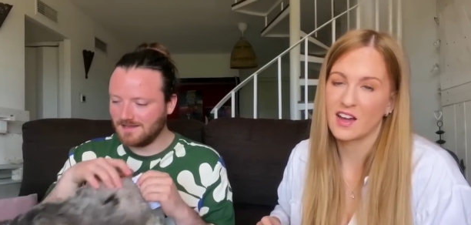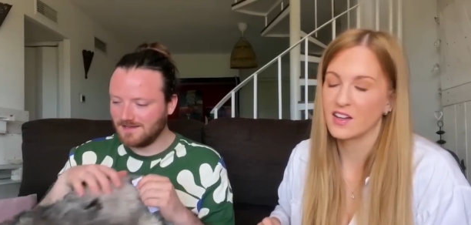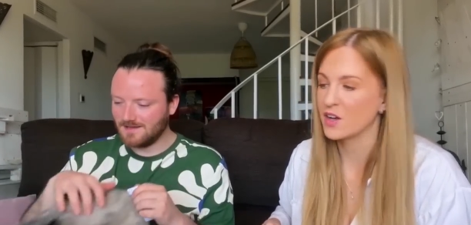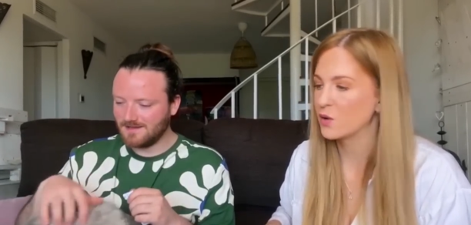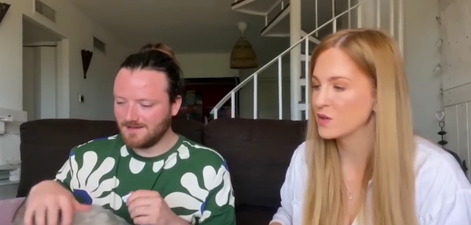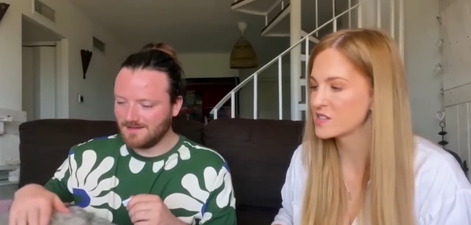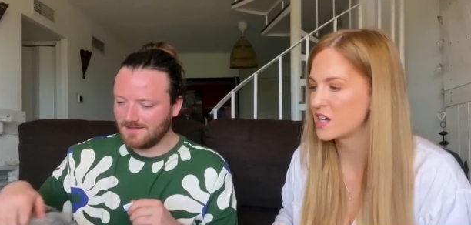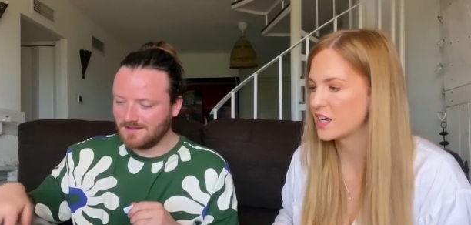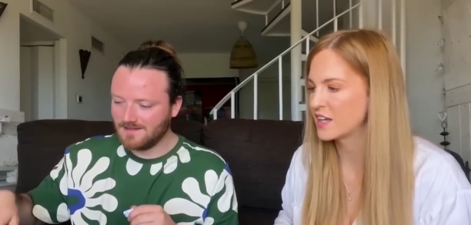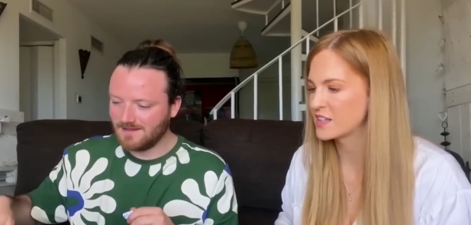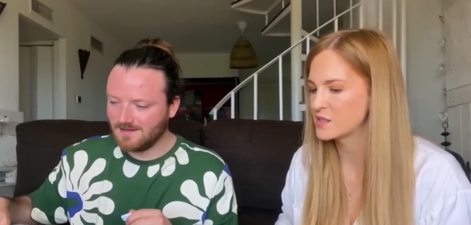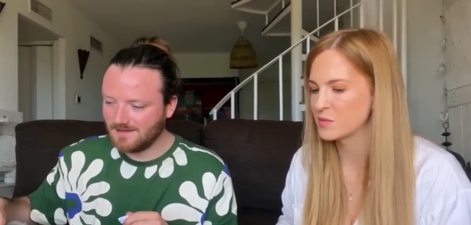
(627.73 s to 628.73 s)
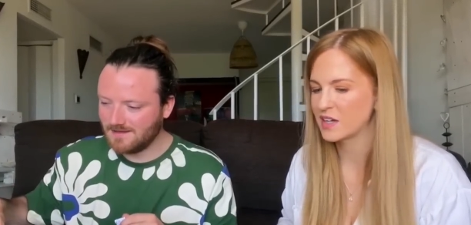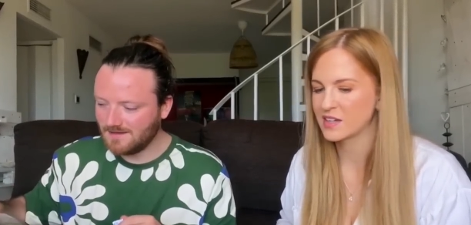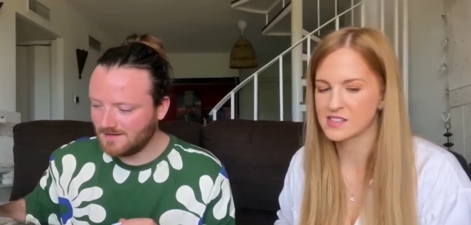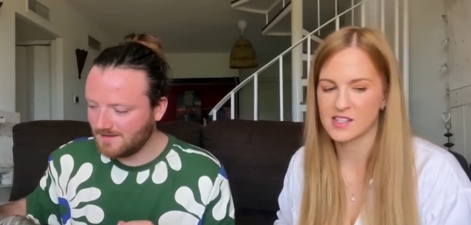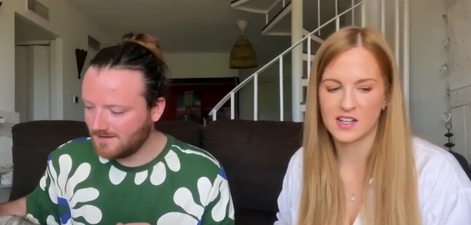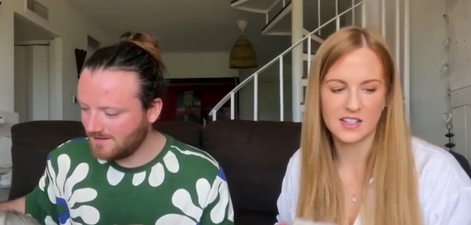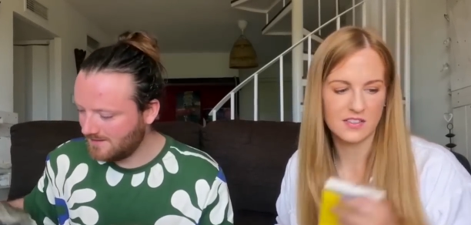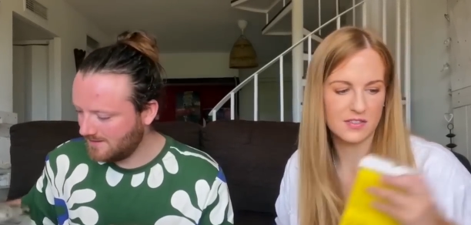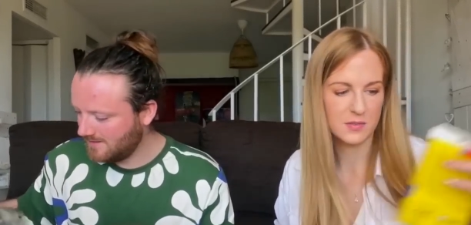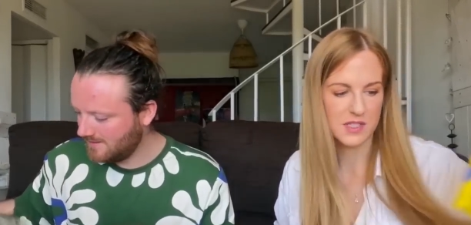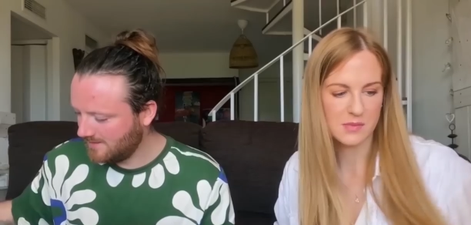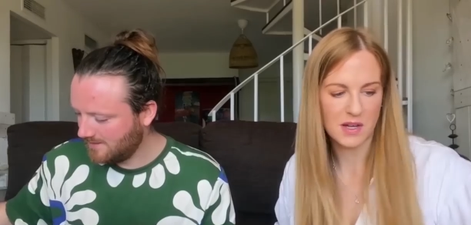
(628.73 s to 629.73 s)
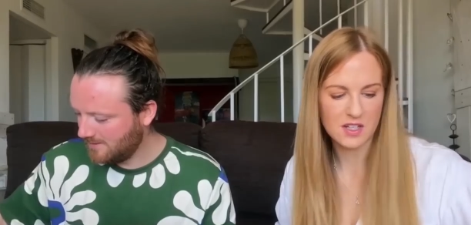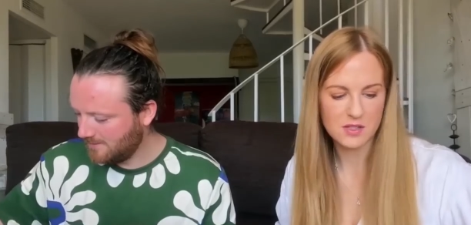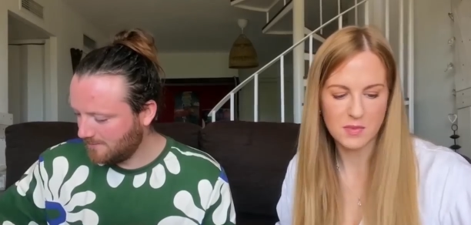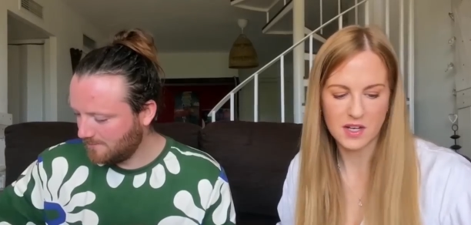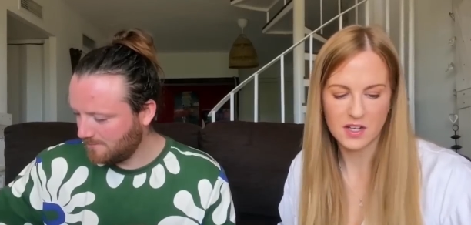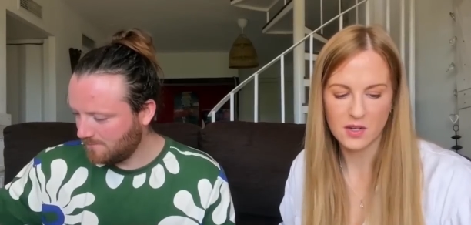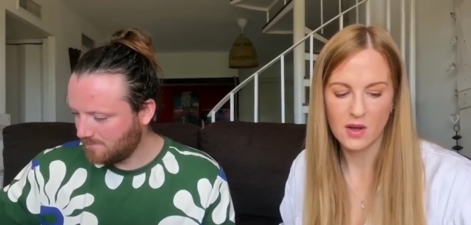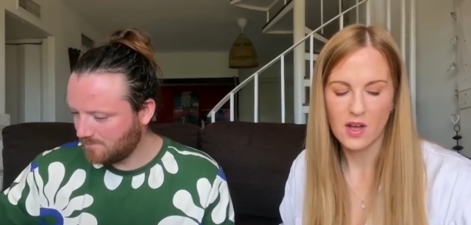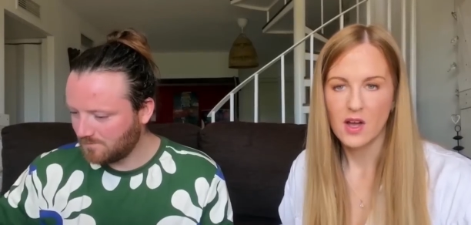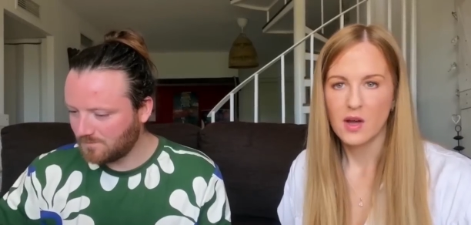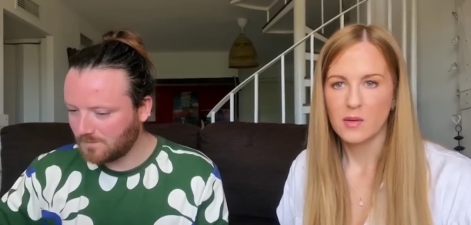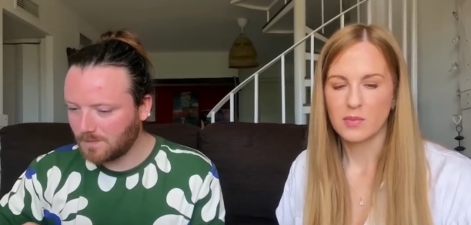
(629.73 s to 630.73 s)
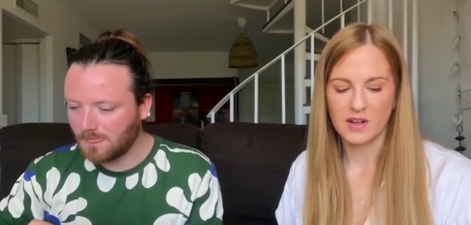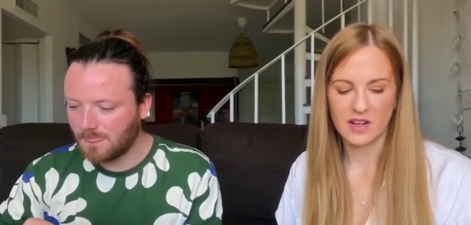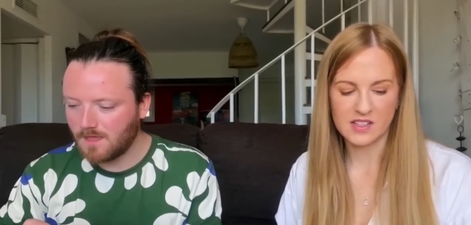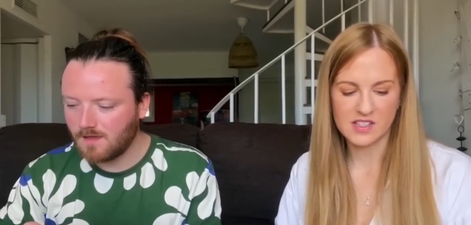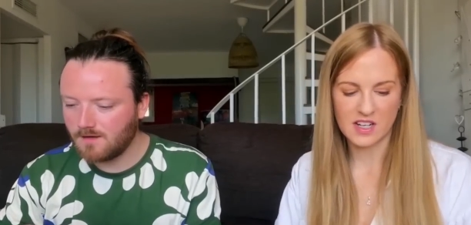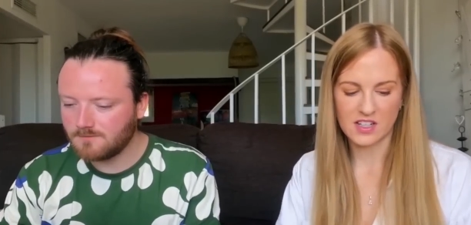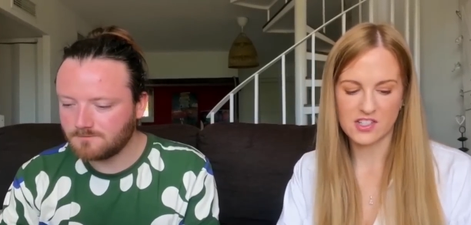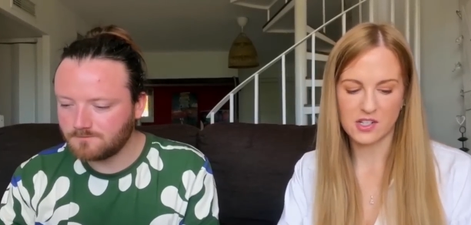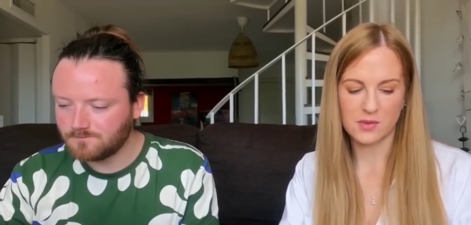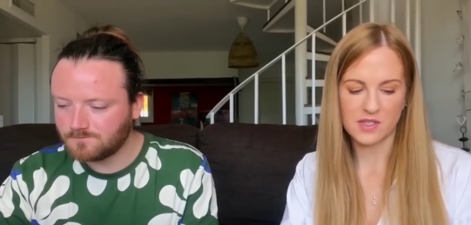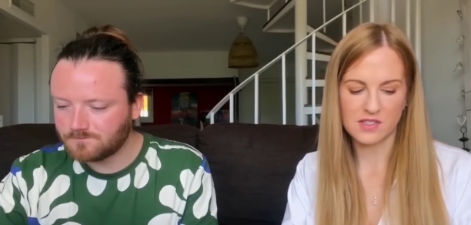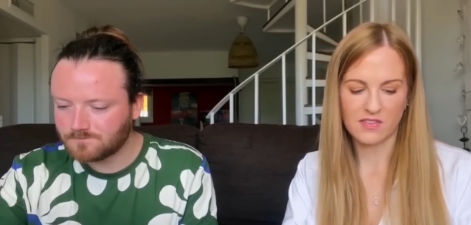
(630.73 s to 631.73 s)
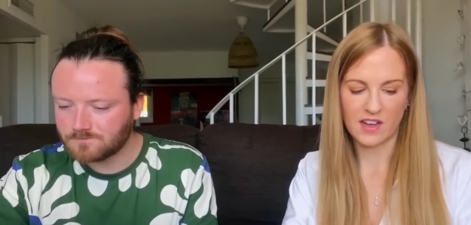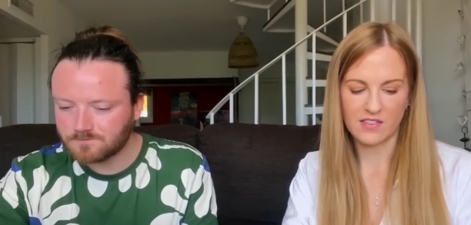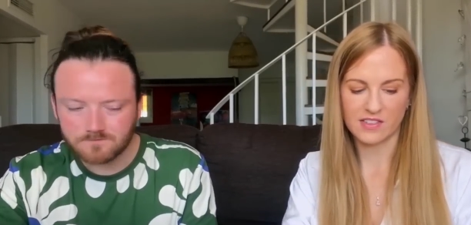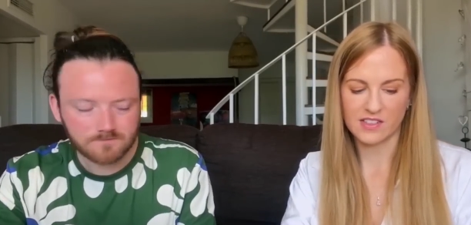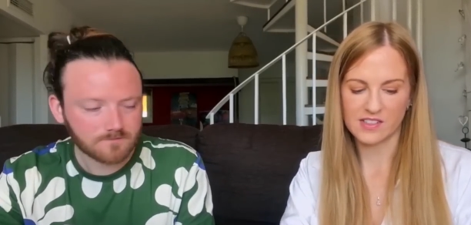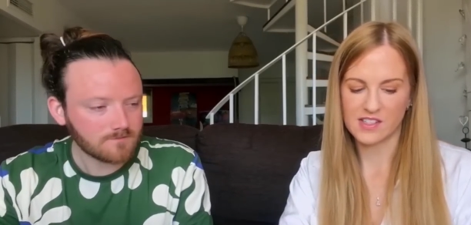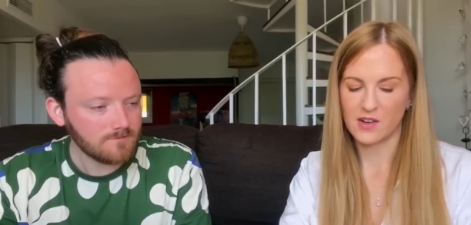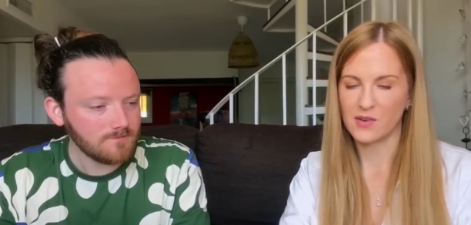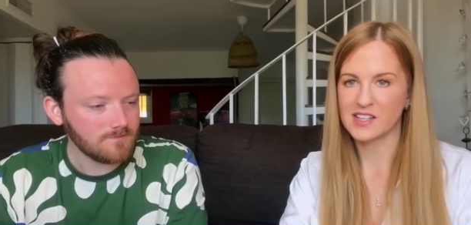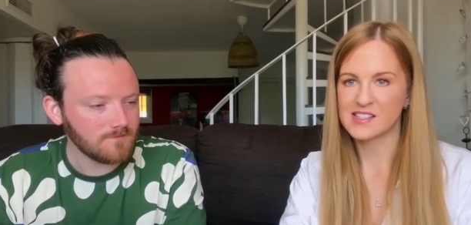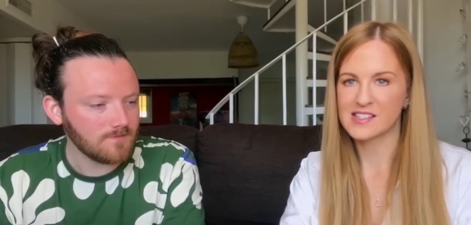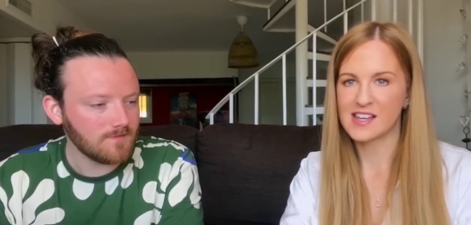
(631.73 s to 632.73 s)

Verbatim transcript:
Speaker 1: I know it's not like something exciting from the Spanish menu, but it's like Chewy's favorite. So it's